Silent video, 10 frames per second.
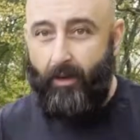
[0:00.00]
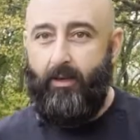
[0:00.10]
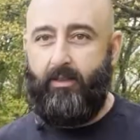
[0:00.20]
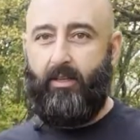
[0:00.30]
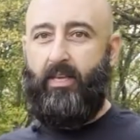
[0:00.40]

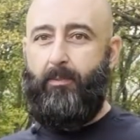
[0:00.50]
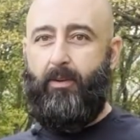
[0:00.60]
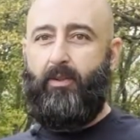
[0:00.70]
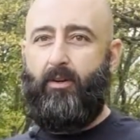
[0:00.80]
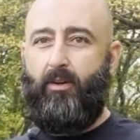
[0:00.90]
Instead of
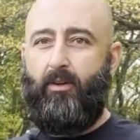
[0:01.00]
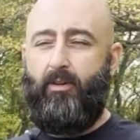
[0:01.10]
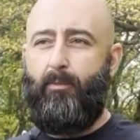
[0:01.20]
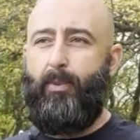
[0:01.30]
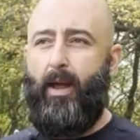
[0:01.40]
keeping
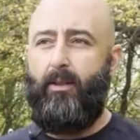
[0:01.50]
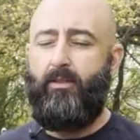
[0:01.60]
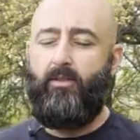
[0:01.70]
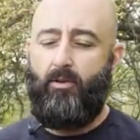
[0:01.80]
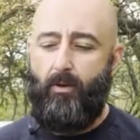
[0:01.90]
their
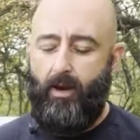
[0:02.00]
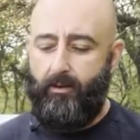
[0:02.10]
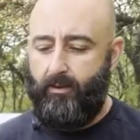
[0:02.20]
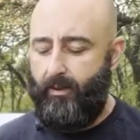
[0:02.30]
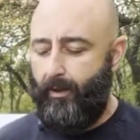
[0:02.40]
balance
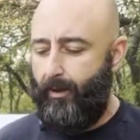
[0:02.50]
correct.